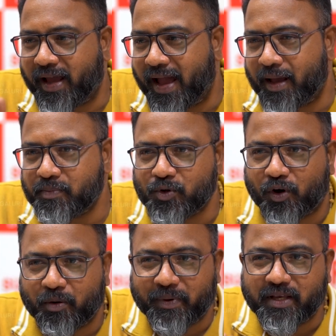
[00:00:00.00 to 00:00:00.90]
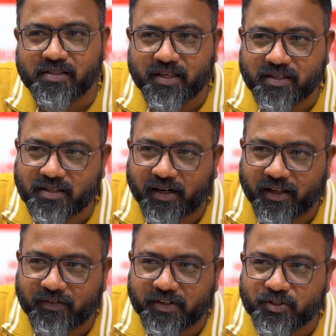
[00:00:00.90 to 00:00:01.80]
tabs or PCs
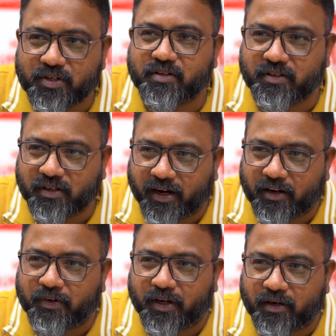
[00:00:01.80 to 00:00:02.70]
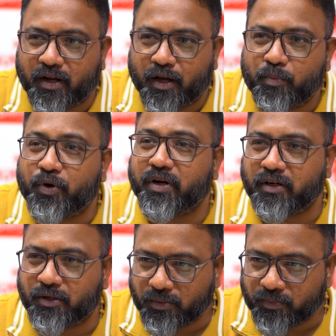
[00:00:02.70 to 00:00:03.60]
that even children kind of are put
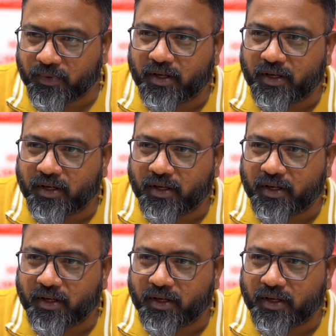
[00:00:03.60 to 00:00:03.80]
into.